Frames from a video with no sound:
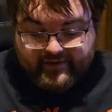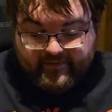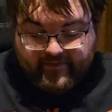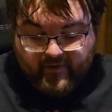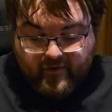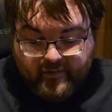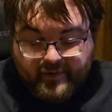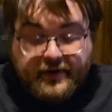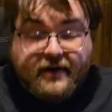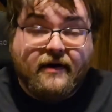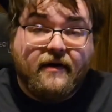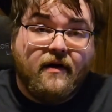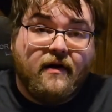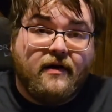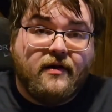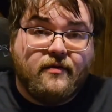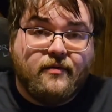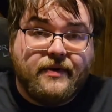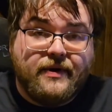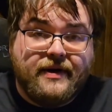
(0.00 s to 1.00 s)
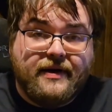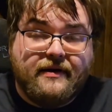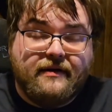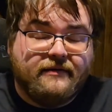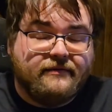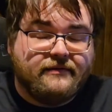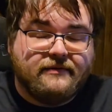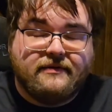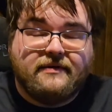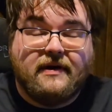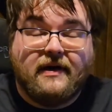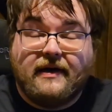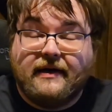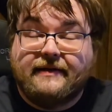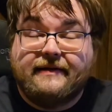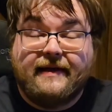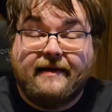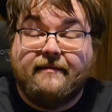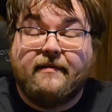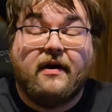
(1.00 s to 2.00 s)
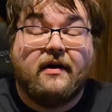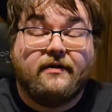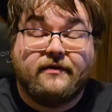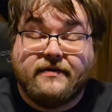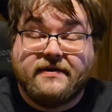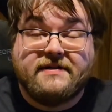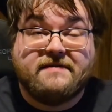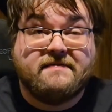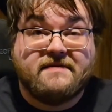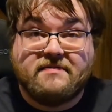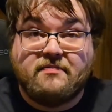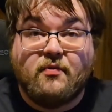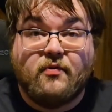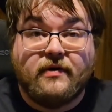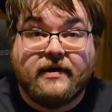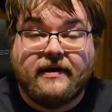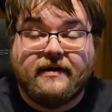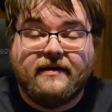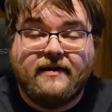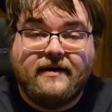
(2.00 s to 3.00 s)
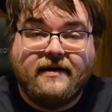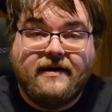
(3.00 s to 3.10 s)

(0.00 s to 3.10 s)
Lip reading: to open on Halloween, on Christmas morning.